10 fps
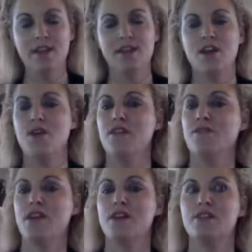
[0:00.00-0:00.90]
You know, if
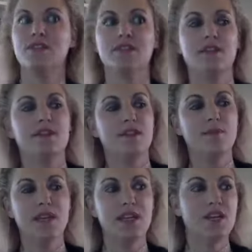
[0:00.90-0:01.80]
there's
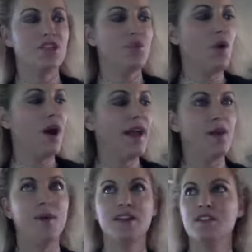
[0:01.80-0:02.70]
something nationwide, I
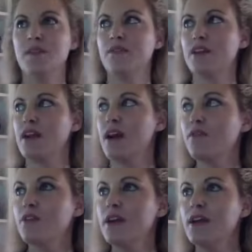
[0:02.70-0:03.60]
want us to be able to
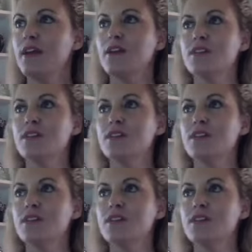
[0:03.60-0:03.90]
cover it.